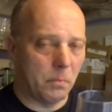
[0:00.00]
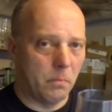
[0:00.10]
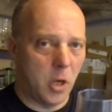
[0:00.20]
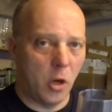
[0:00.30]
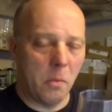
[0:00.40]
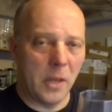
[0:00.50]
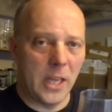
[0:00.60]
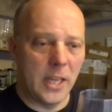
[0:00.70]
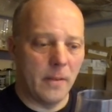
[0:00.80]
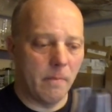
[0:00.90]

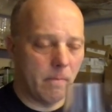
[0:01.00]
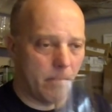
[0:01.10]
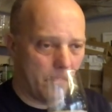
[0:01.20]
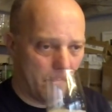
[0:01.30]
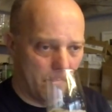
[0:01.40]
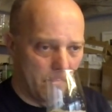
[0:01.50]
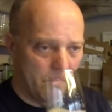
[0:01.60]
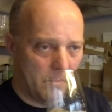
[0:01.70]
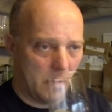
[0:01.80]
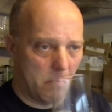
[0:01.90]
plummy,
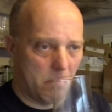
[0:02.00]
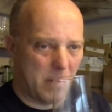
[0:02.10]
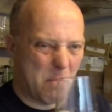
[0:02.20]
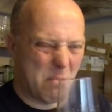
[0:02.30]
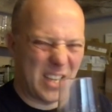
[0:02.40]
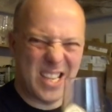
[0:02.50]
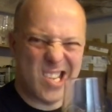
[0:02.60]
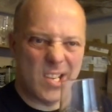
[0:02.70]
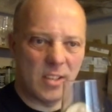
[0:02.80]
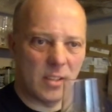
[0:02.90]

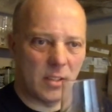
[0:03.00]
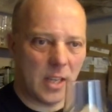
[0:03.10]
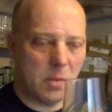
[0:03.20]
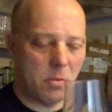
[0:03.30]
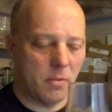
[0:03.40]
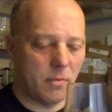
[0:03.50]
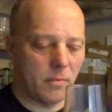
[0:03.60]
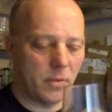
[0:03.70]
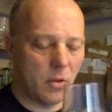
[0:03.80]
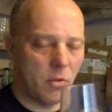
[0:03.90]
brambly type of
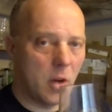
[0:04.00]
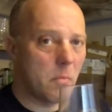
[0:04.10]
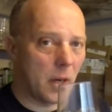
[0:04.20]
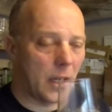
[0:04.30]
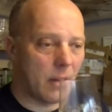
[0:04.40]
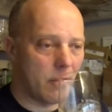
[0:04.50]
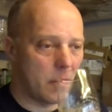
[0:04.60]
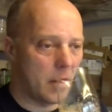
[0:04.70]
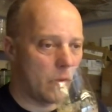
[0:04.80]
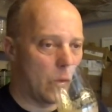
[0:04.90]
aroma I get from it.